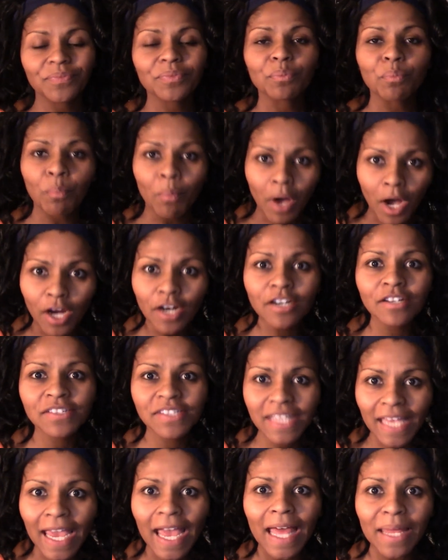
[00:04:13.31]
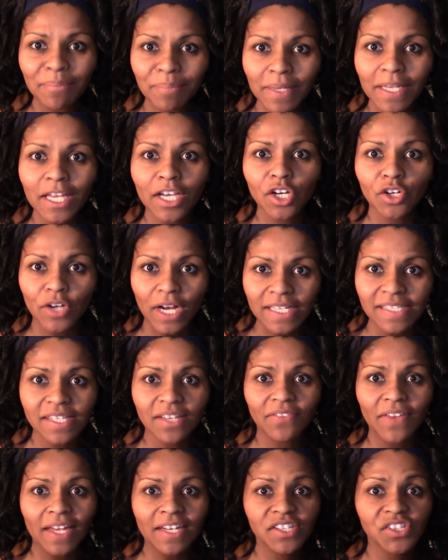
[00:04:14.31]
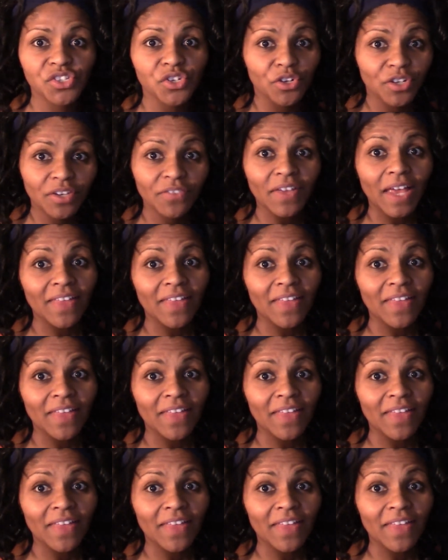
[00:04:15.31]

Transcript: Mars can be aggressive and assertive,